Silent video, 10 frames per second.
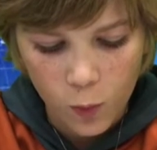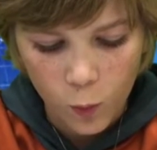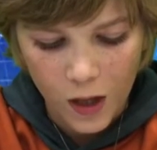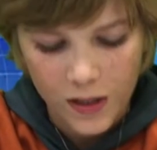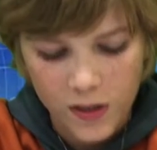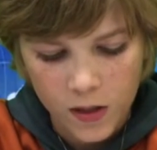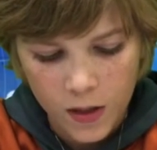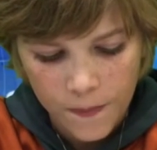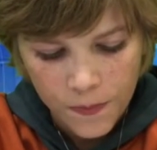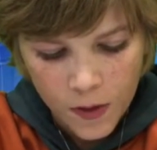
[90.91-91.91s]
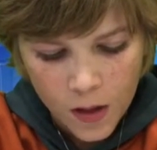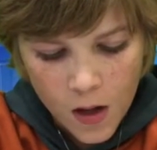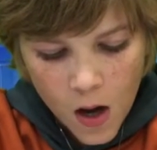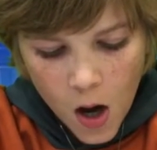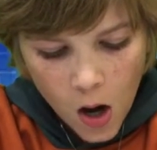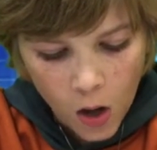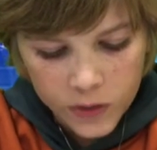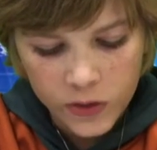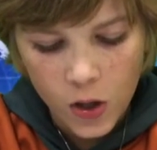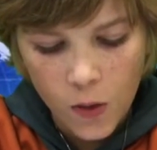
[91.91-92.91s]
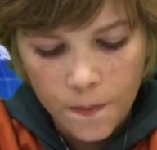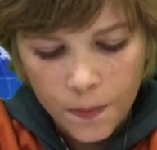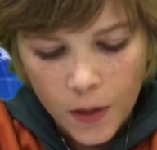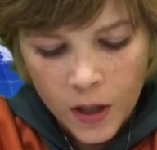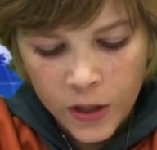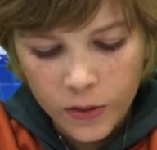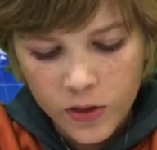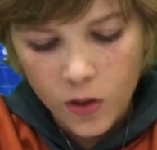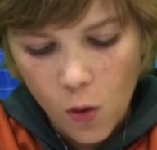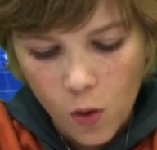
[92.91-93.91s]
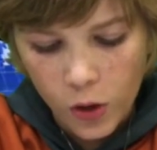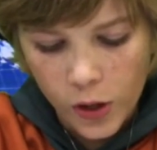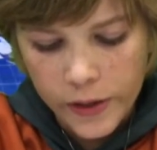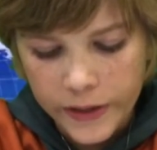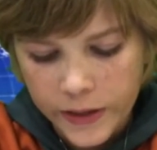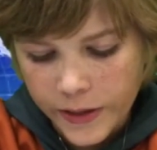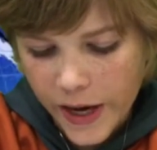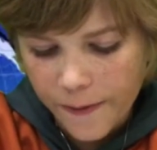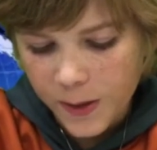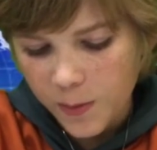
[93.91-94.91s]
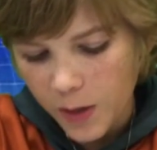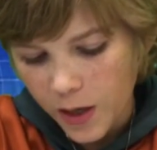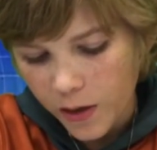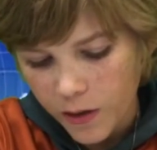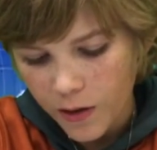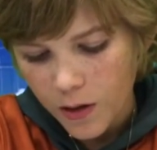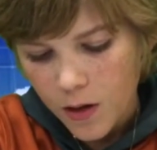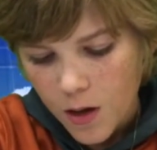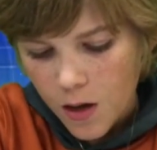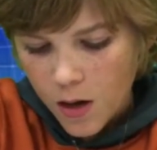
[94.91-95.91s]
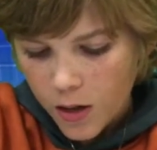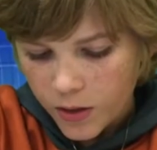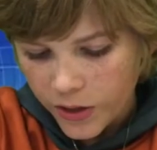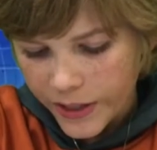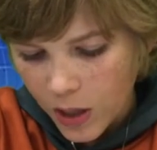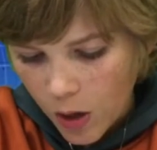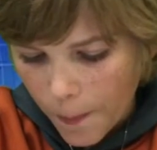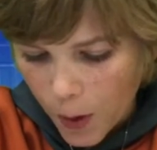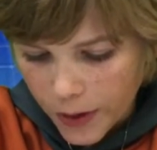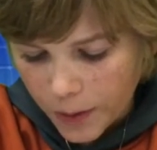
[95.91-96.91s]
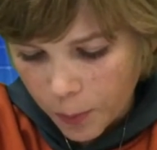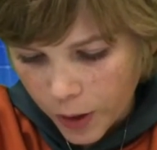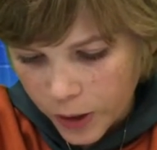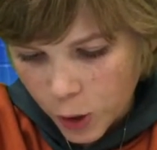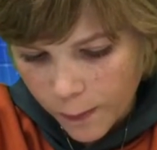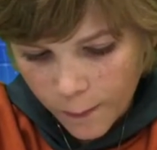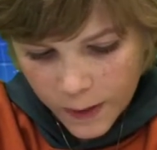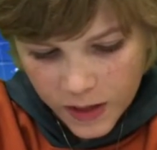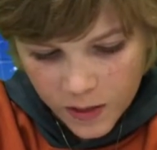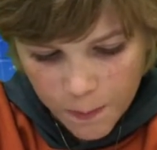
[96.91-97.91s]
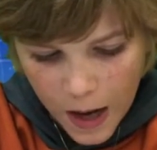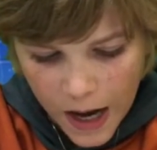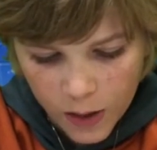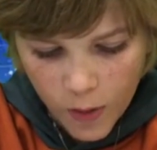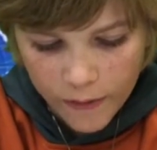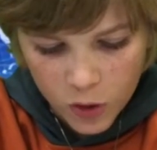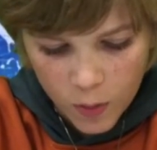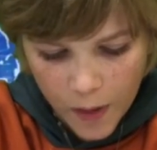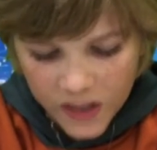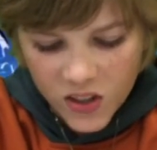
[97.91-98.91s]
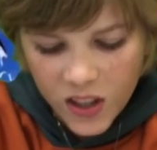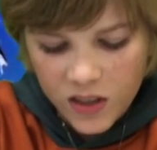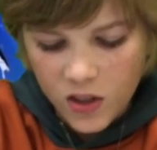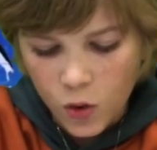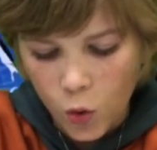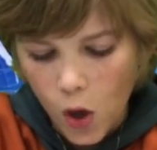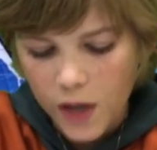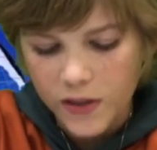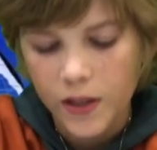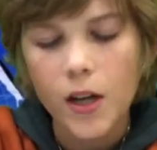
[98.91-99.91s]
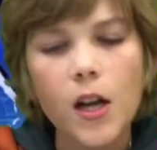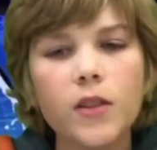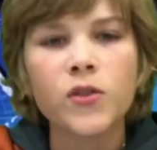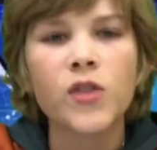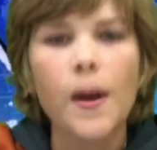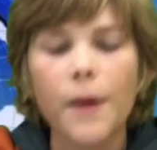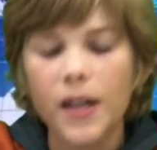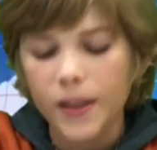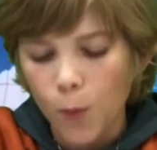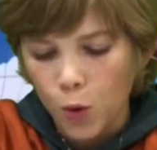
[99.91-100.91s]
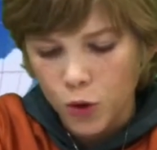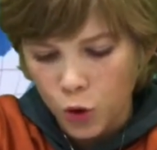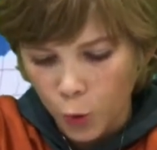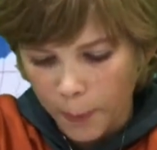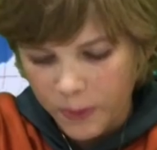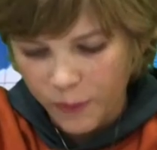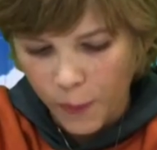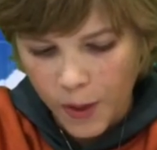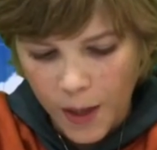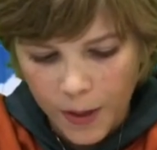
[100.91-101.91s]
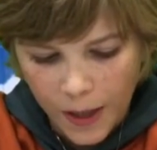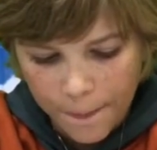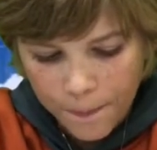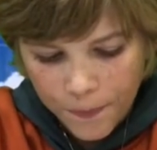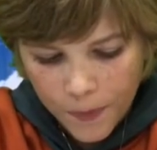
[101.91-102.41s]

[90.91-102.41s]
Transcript: Rusk. Also, Houston ordered Deaf Smith to tear apart the bridge over Vince's Bayou after the Mexicans had crossed it to stop any more troops from coming.